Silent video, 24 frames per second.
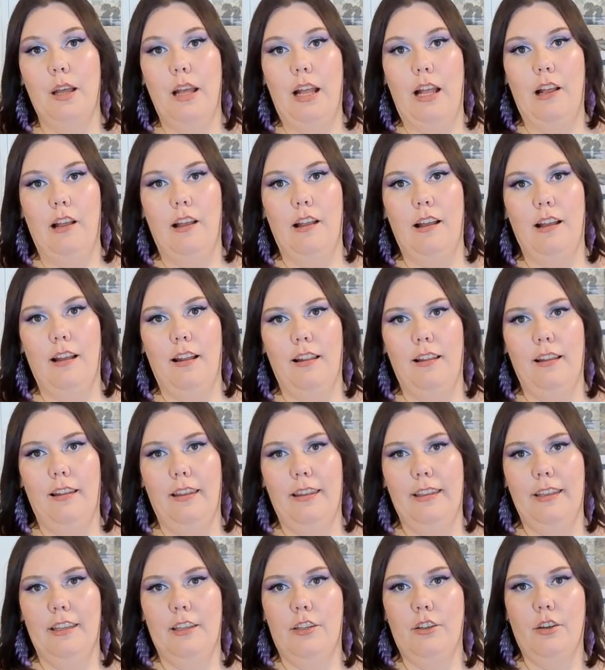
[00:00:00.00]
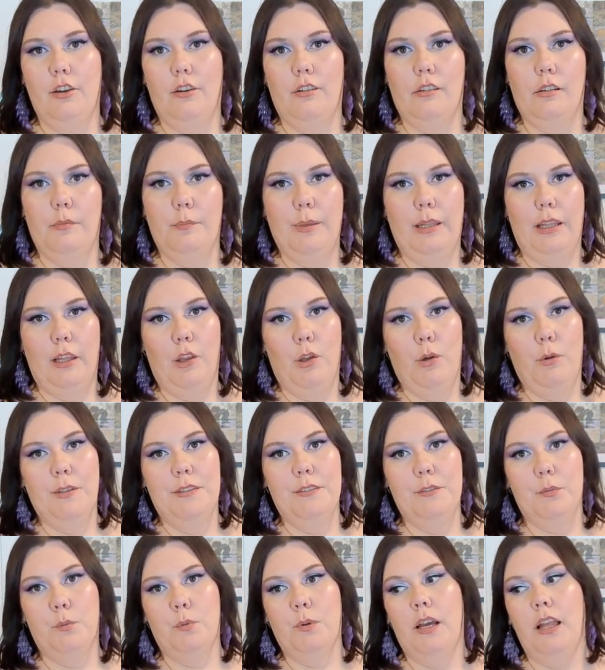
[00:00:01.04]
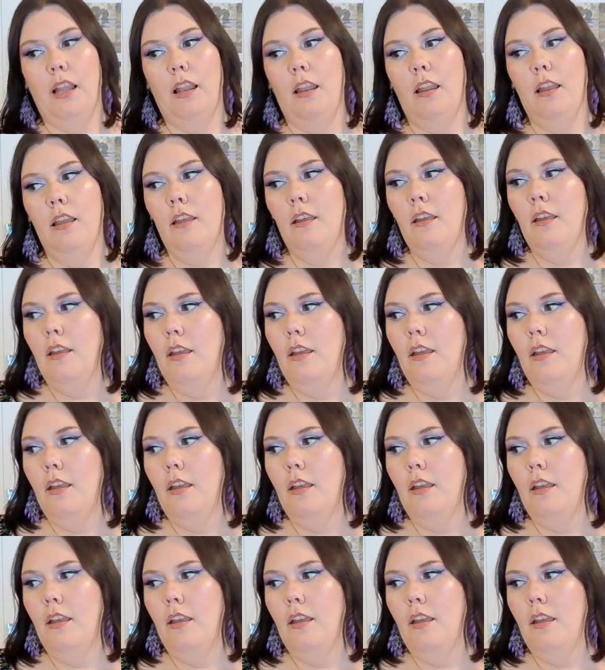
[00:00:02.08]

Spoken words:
I'll link her below as well.